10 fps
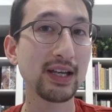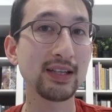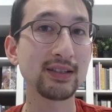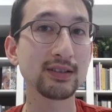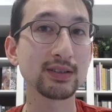and
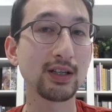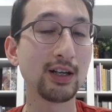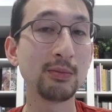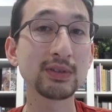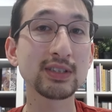deals
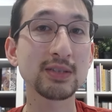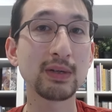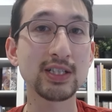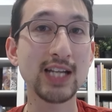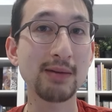almost as
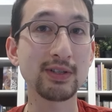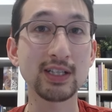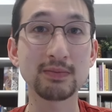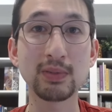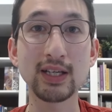much damage as
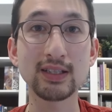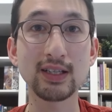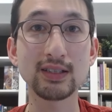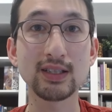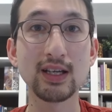Blight
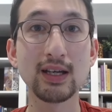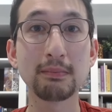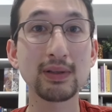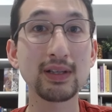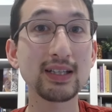does,
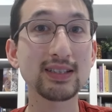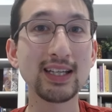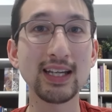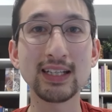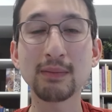plus it
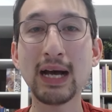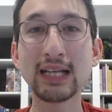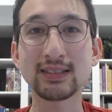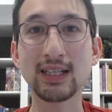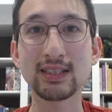
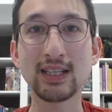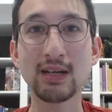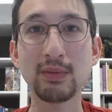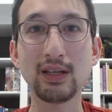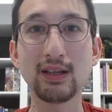incapacitates the
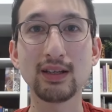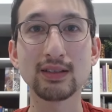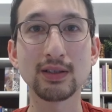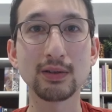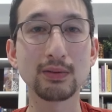enemy,
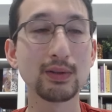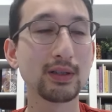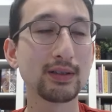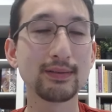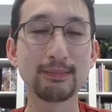so
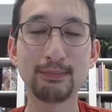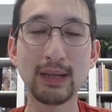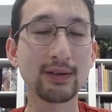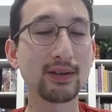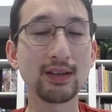
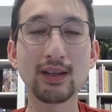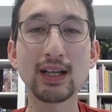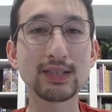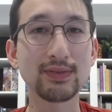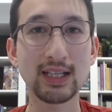better on lots
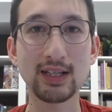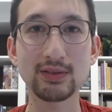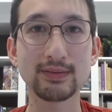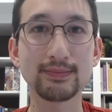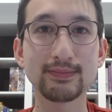of
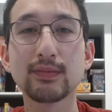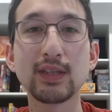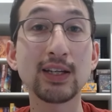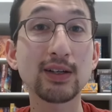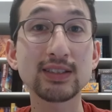accounts.
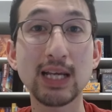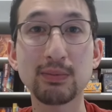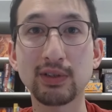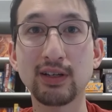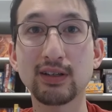In our example
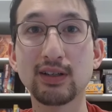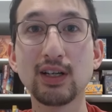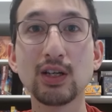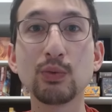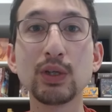here,
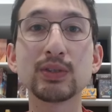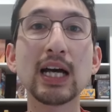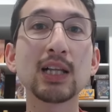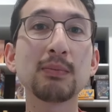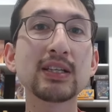we use
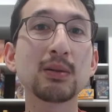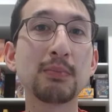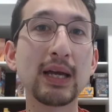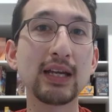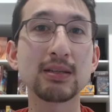Elemental
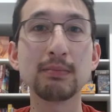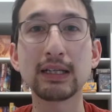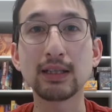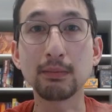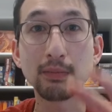Bane to make
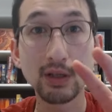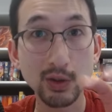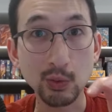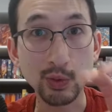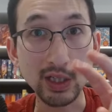them
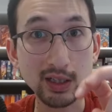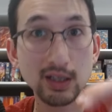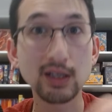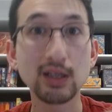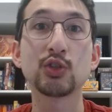weak
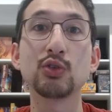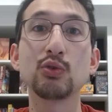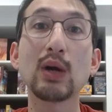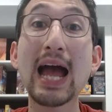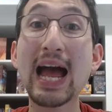
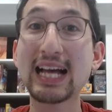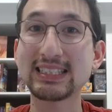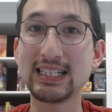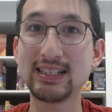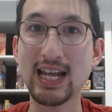to
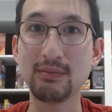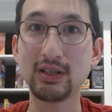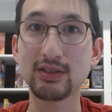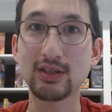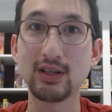acid
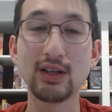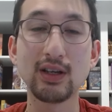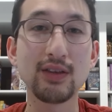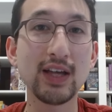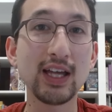damage.
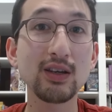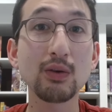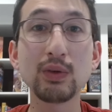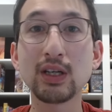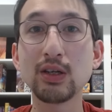Then
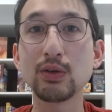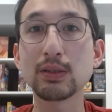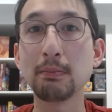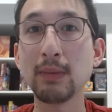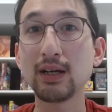we can use
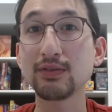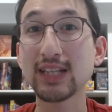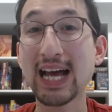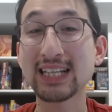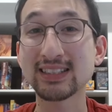Melf's
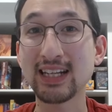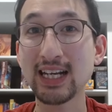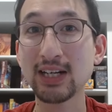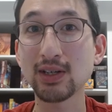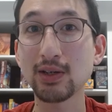Acid
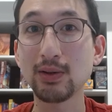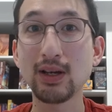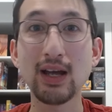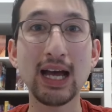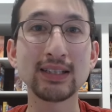Arrow
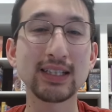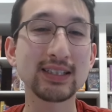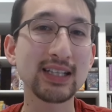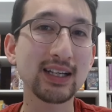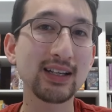as a
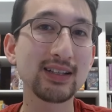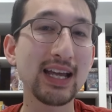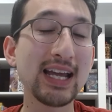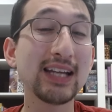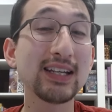2nd
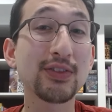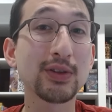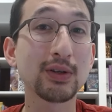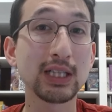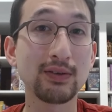and a
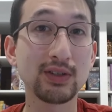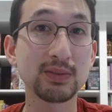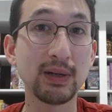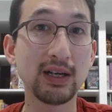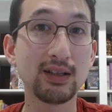3rd level
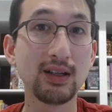spell.